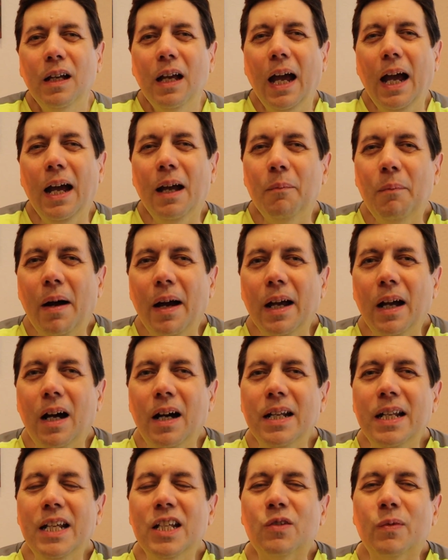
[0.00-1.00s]
at my
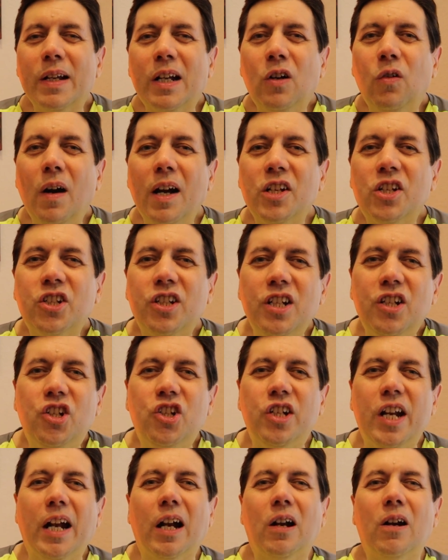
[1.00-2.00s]
honey's request. She
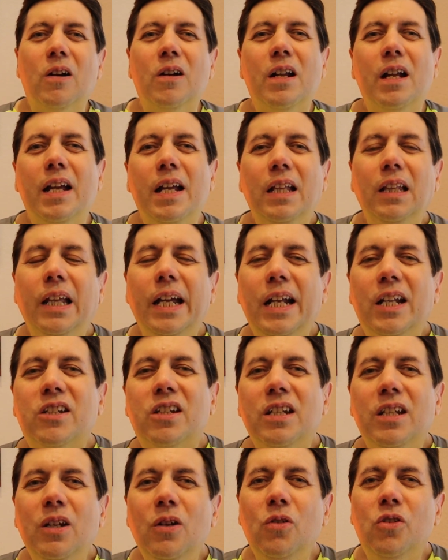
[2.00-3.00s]
shared a link
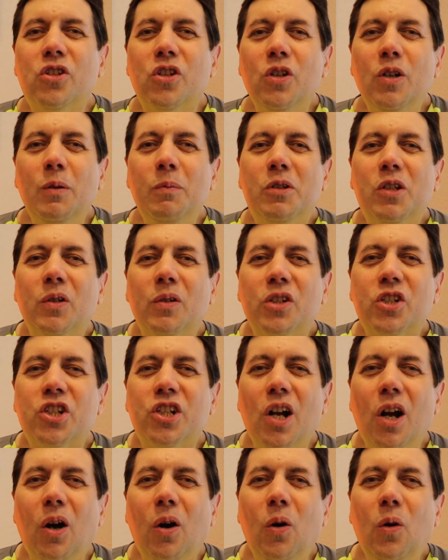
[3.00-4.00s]
to YouTube to a
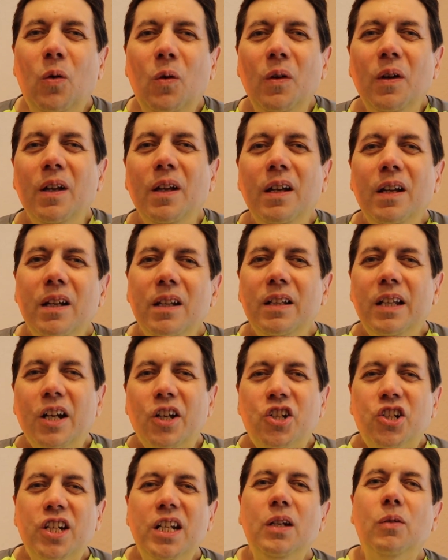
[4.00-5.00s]
show that
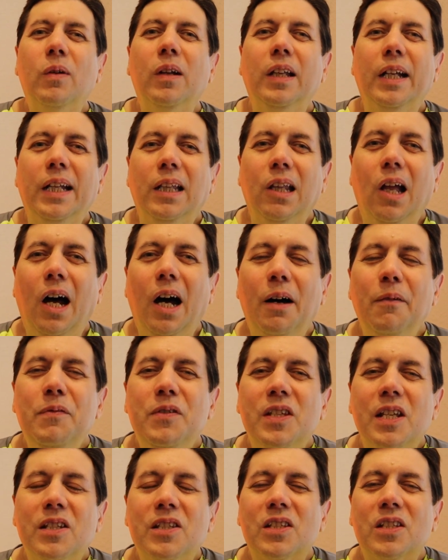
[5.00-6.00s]
she really
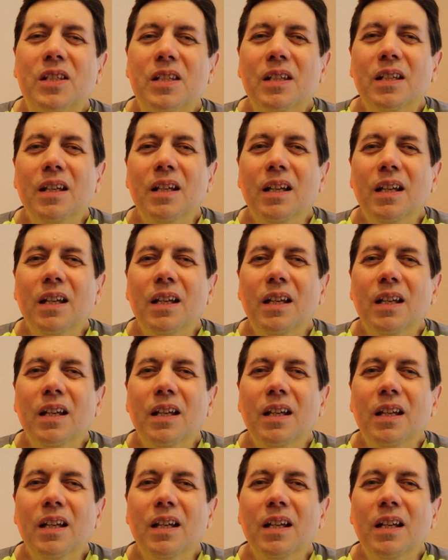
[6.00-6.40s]
loves. It's